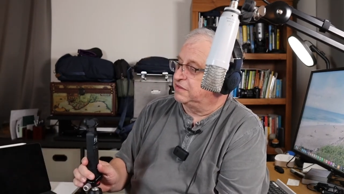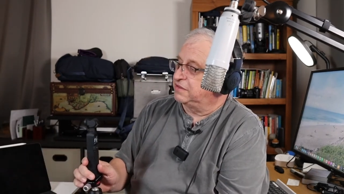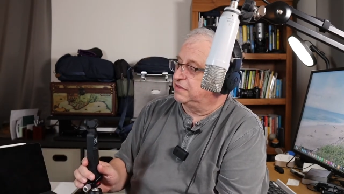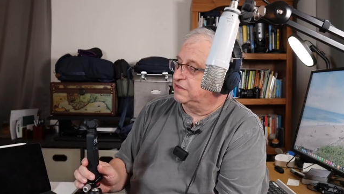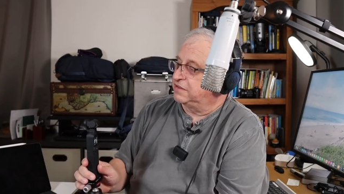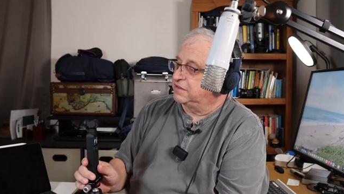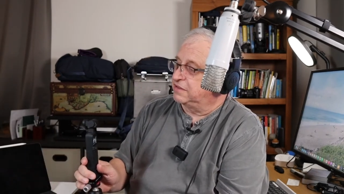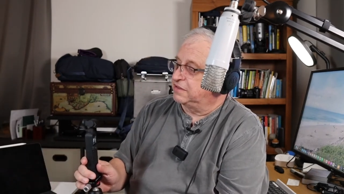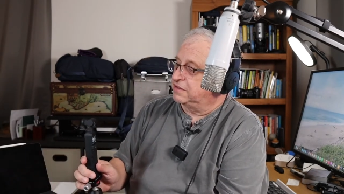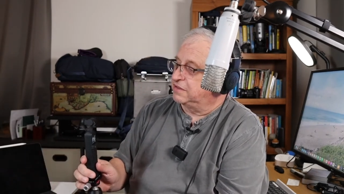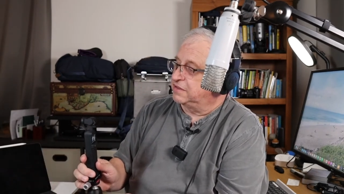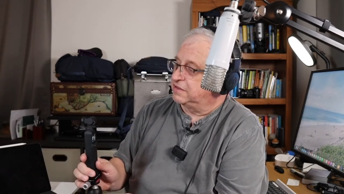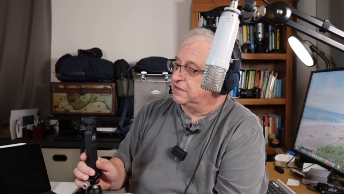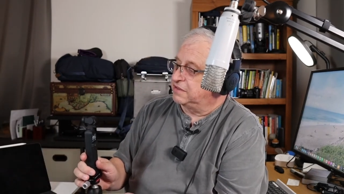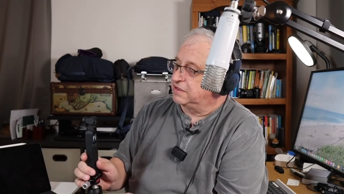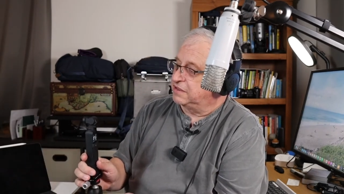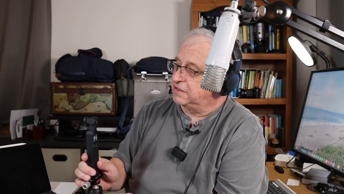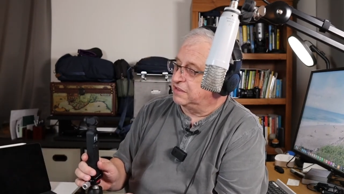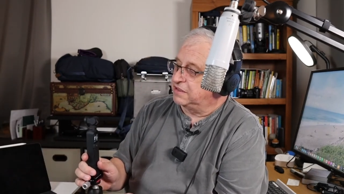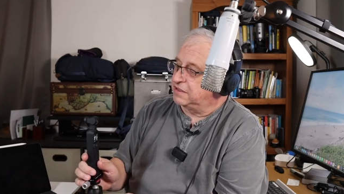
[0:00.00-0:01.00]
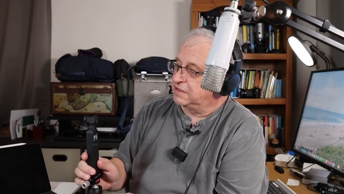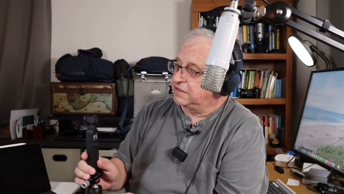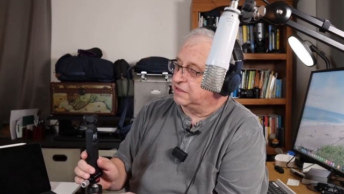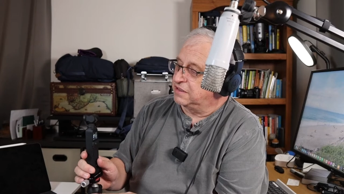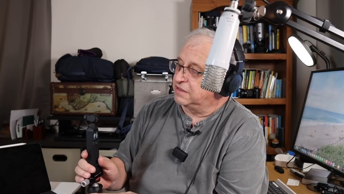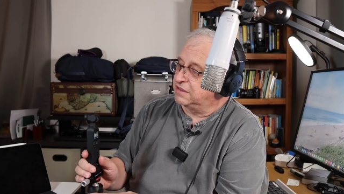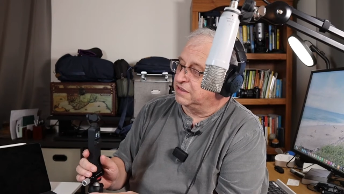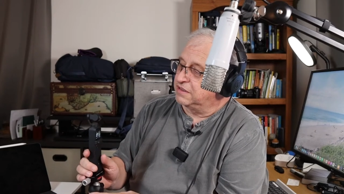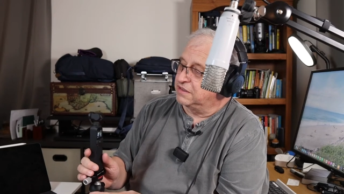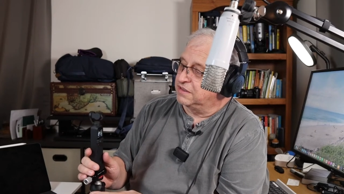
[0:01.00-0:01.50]

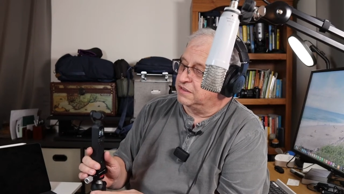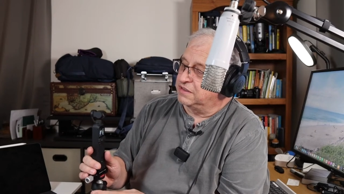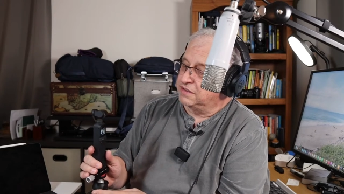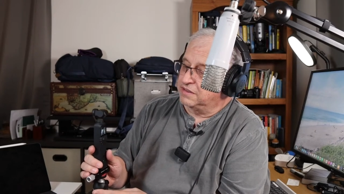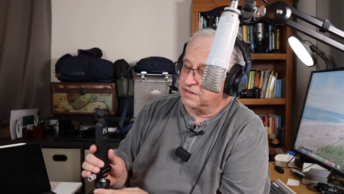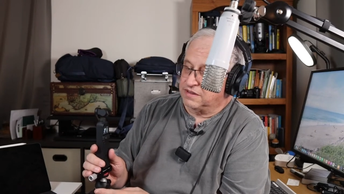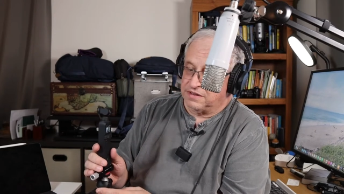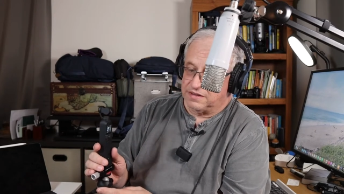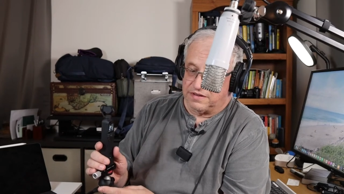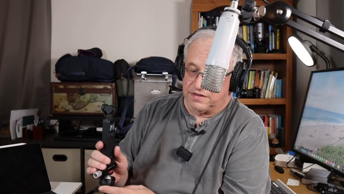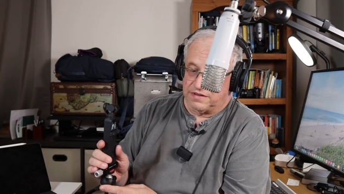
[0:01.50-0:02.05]
Nothing is said.